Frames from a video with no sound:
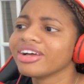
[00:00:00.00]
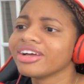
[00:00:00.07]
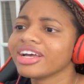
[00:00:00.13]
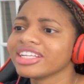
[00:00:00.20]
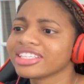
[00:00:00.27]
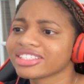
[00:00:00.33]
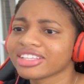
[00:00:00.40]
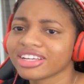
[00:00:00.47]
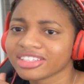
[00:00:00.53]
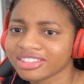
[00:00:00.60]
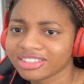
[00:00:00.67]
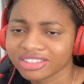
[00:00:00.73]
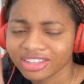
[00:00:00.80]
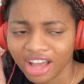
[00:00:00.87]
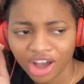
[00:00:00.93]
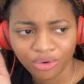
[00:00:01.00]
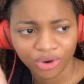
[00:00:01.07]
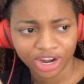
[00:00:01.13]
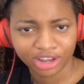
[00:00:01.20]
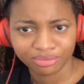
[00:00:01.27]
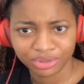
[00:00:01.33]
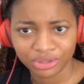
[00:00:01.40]
it's just not what
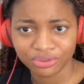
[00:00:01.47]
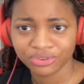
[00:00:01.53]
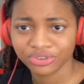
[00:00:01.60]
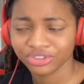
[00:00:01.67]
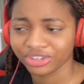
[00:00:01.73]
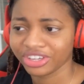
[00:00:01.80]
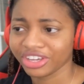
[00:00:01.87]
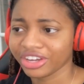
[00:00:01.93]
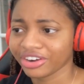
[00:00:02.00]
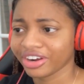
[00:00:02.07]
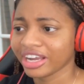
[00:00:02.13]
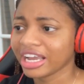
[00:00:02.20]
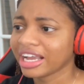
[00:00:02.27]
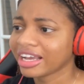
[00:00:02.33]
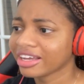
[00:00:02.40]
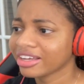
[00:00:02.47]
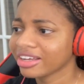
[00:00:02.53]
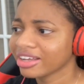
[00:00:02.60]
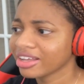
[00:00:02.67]
I'm used to hearing